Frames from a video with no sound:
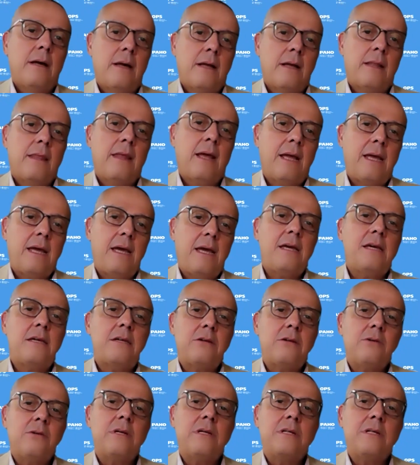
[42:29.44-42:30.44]
The key
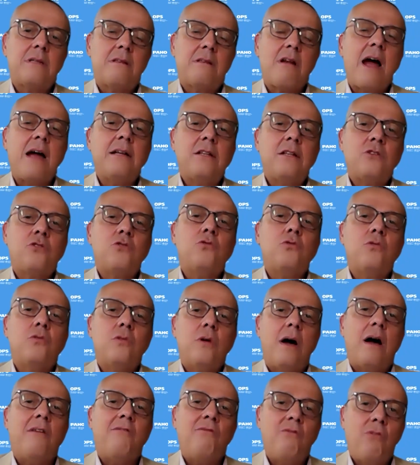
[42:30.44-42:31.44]
issue is try to
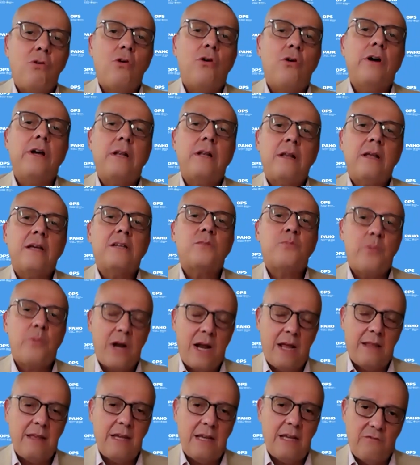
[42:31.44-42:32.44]
avoid
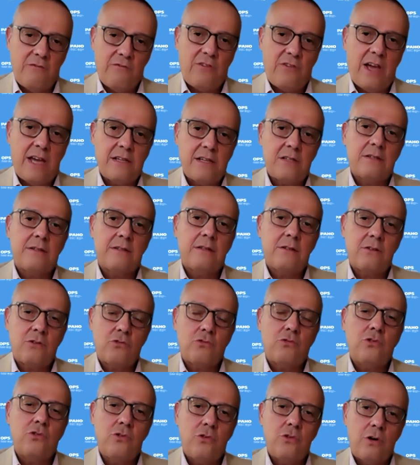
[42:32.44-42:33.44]
spreading infections to
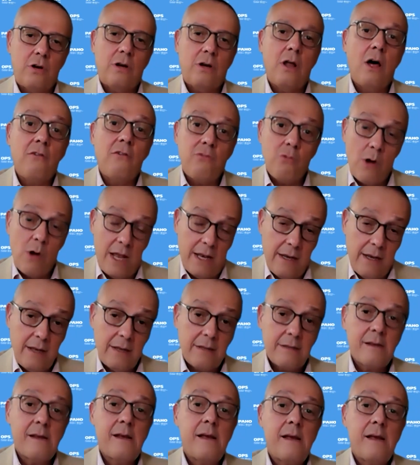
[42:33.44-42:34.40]
your loved ones.